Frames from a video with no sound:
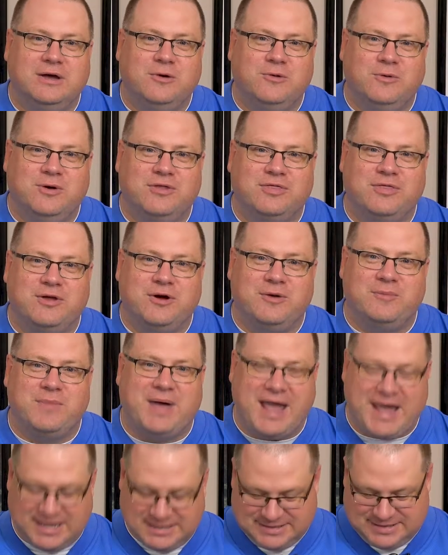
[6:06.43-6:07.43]
with their
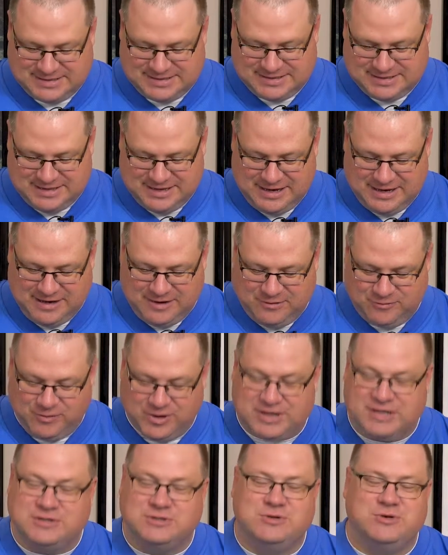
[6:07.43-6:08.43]
masks
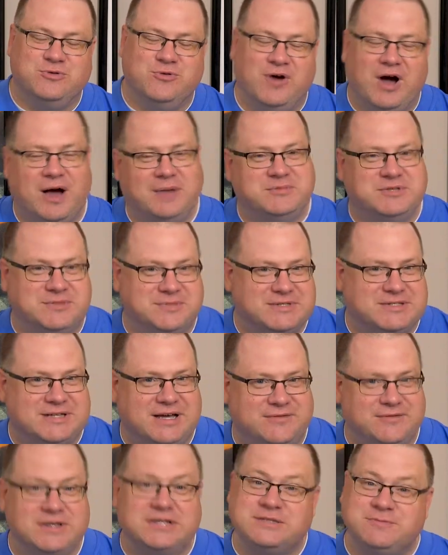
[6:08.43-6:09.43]
ready to rob some
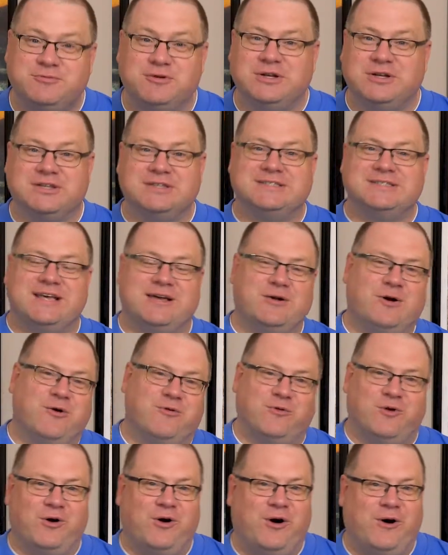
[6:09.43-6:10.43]
stuff. It's a pretty good set
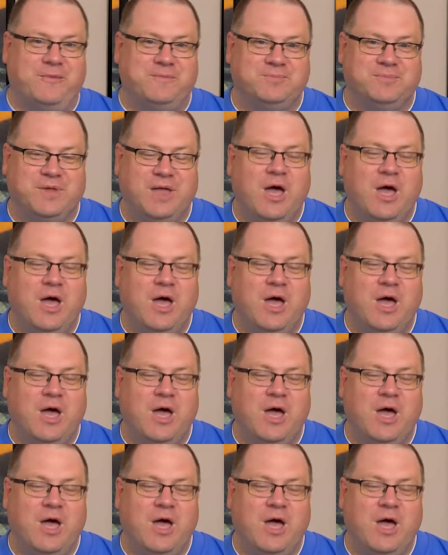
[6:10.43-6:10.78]
overall.